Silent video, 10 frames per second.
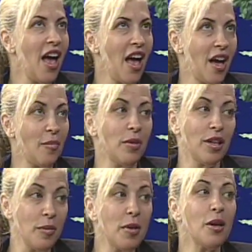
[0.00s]
And
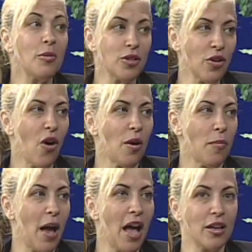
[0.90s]
believe me, it was hard.
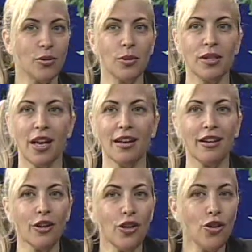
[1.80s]
My house was like
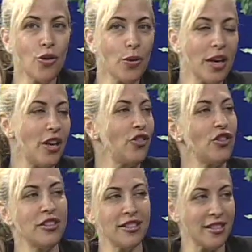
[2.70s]

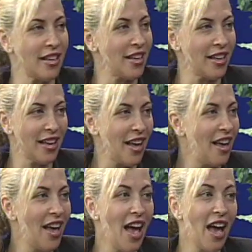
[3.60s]
urination city.
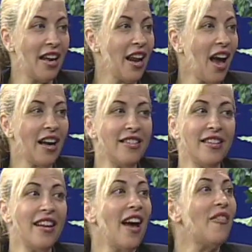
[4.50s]
And I
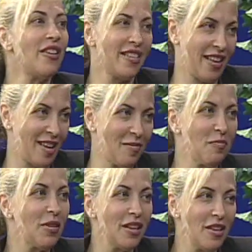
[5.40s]
did everything,
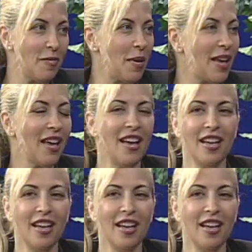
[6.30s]
believe me.